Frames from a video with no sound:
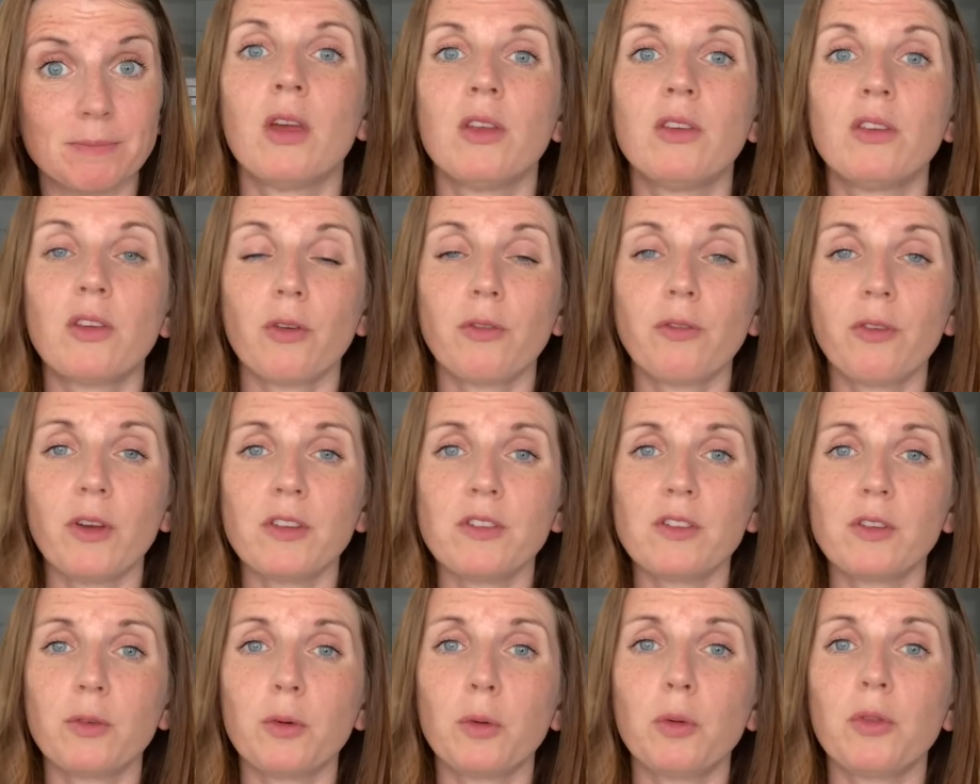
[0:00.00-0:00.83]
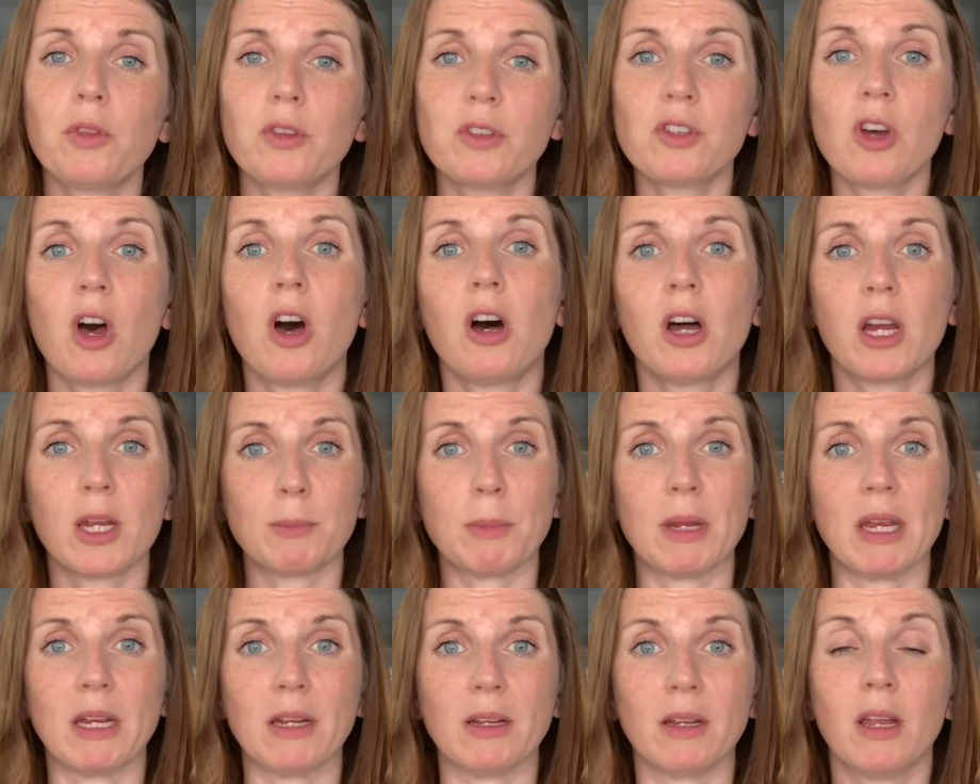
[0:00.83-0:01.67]
So first of all, the
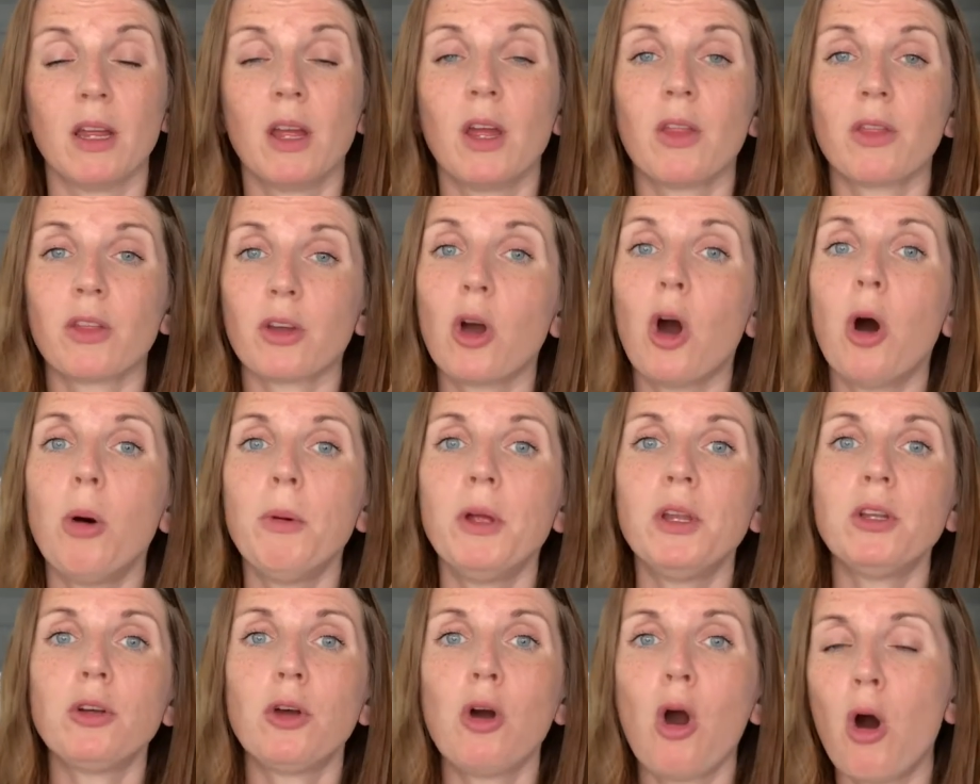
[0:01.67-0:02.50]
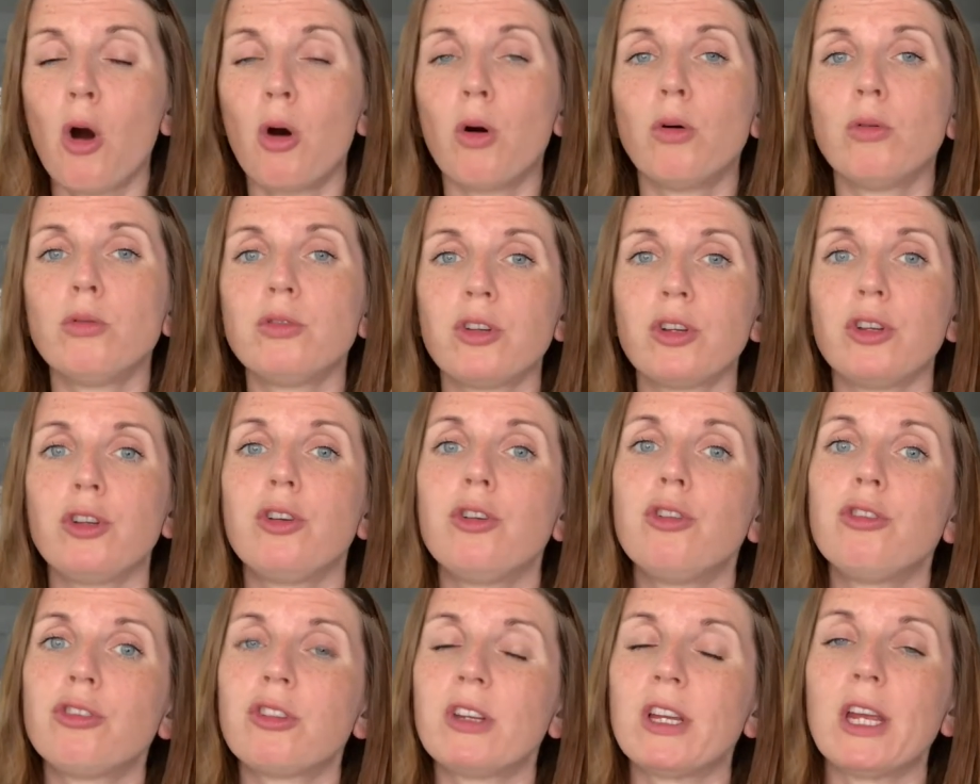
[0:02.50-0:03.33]
timing. The common cold
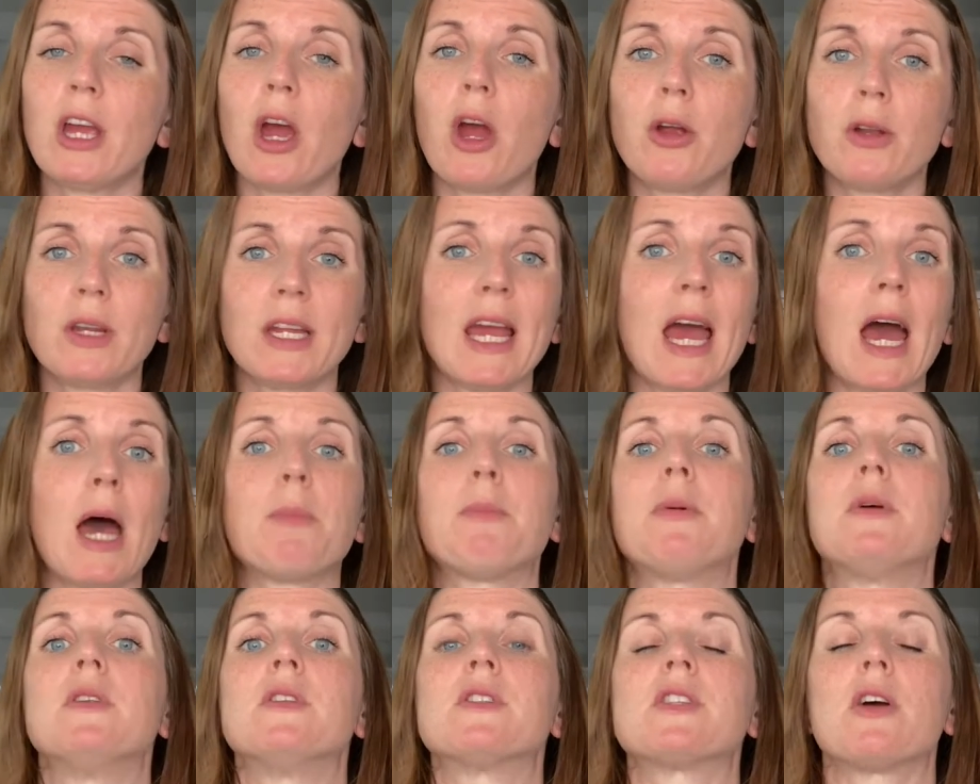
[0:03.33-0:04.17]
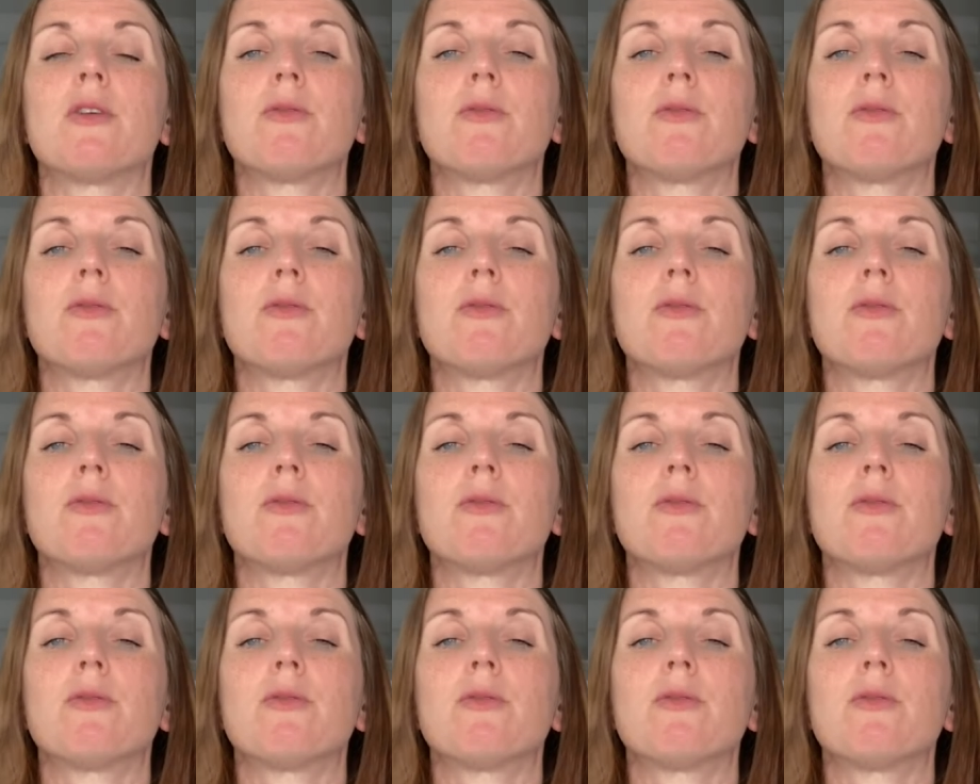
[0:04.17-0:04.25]
usually only happens